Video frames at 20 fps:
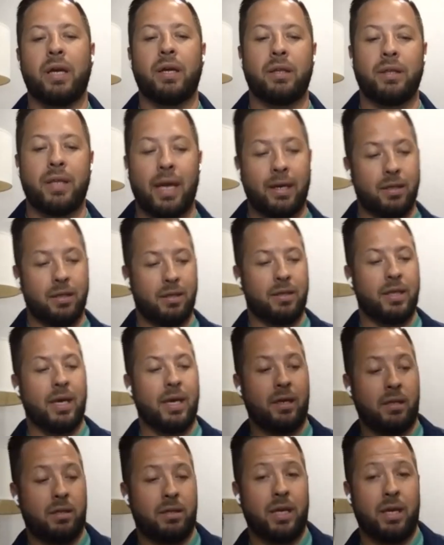they, they,
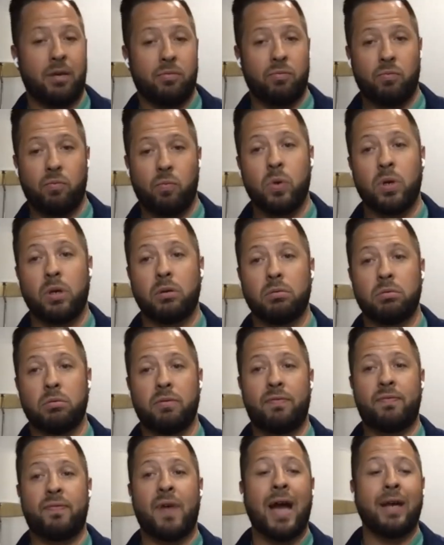they, they will
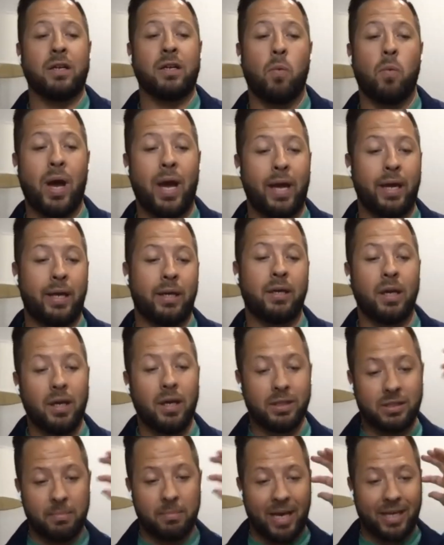find a way
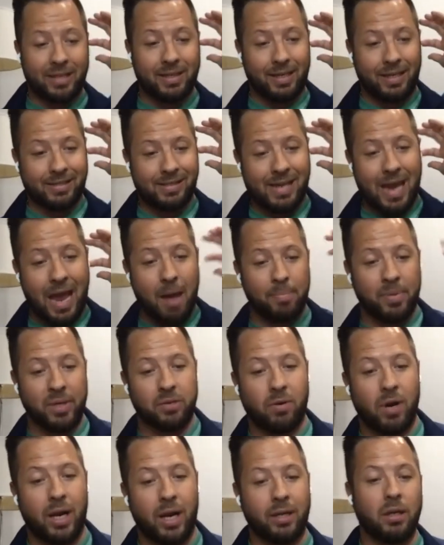to make things happen,
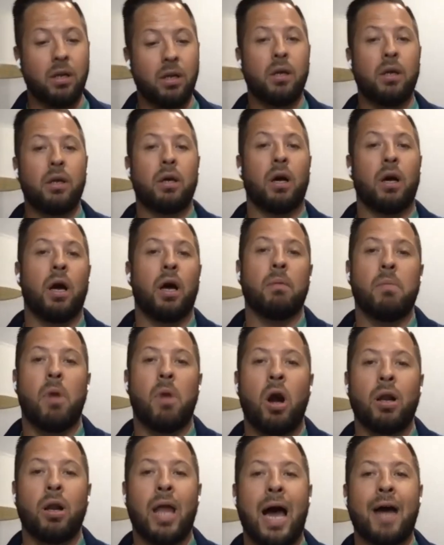right? Um,
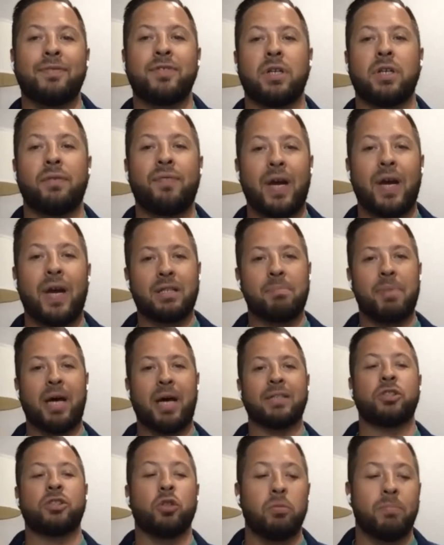our lives are affected
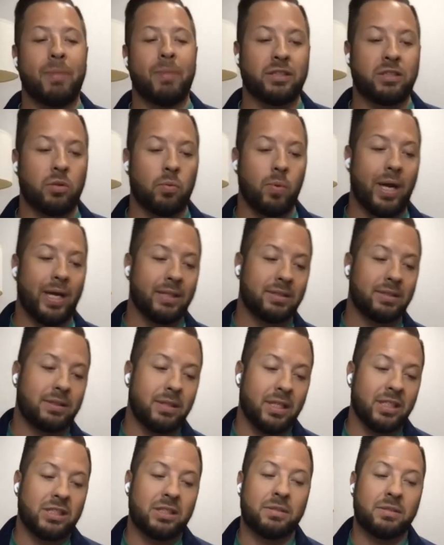by two major ways
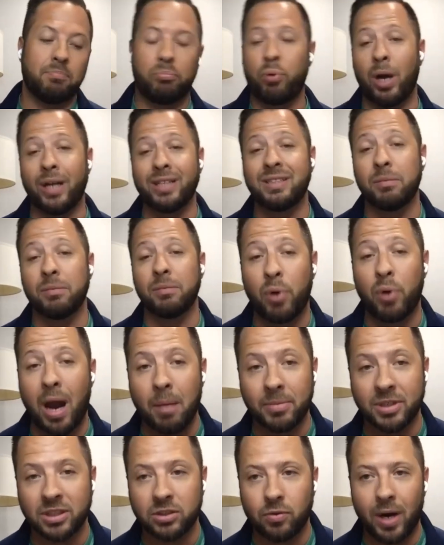it's price and
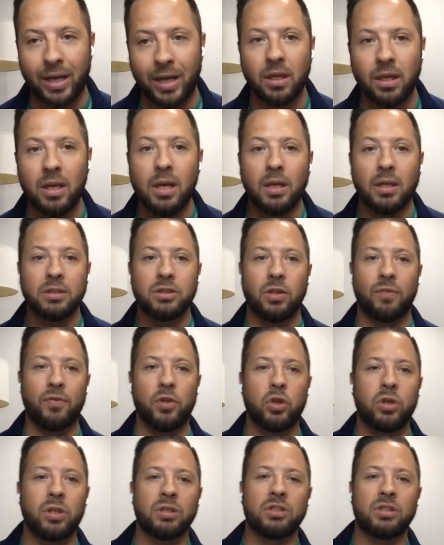promise, right? So if
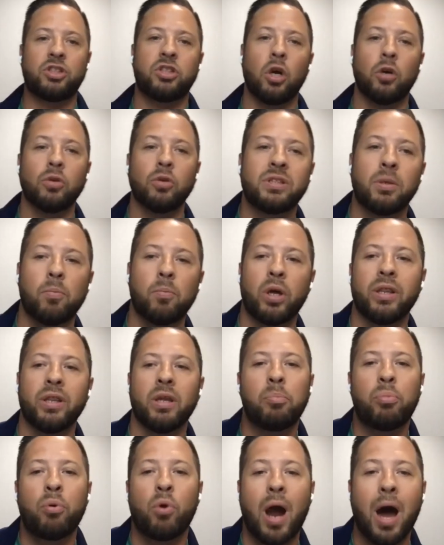you can show someone
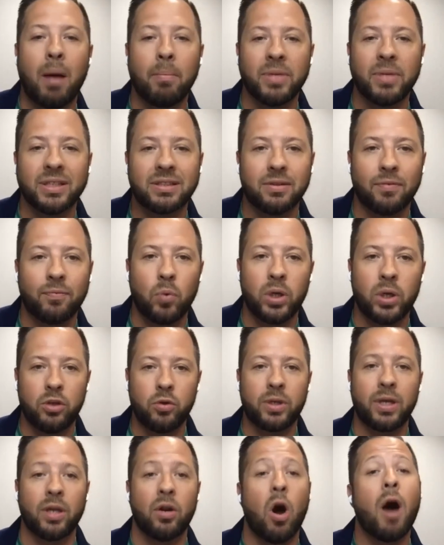the promise of what
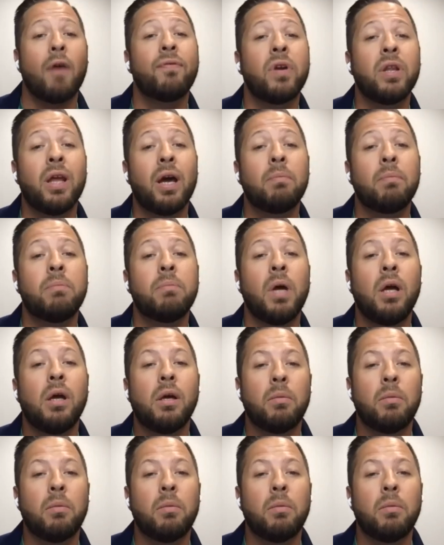you can offer them,